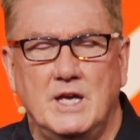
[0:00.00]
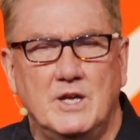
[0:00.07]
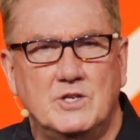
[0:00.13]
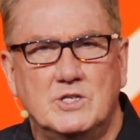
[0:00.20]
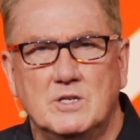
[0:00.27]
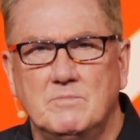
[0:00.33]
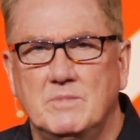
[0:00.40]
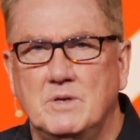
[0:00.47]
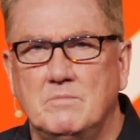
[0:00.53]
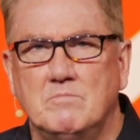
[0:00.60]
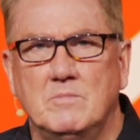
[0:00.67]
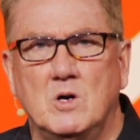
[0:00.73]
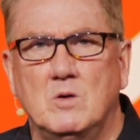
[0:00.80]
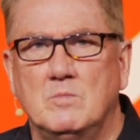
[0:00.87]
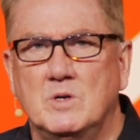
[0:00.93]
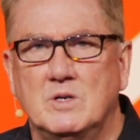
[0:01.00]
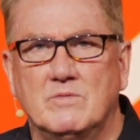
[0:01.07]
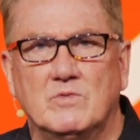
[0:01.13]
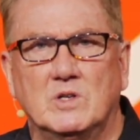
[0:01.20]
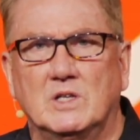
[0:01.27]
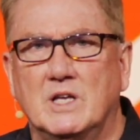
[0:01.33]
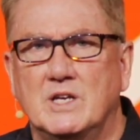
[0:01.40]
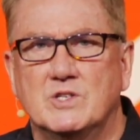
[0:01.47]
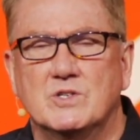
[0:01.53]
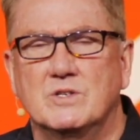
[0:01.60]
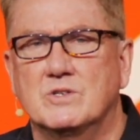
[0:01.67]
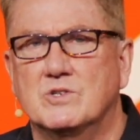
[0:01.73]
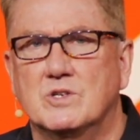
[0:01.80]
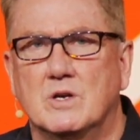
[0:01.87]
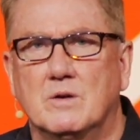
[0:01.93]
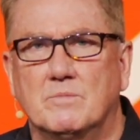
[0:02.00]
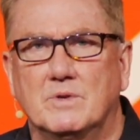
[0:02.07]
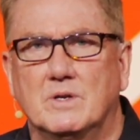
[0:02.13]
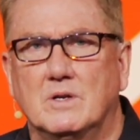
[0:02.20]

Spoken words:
intimate moment of relationship.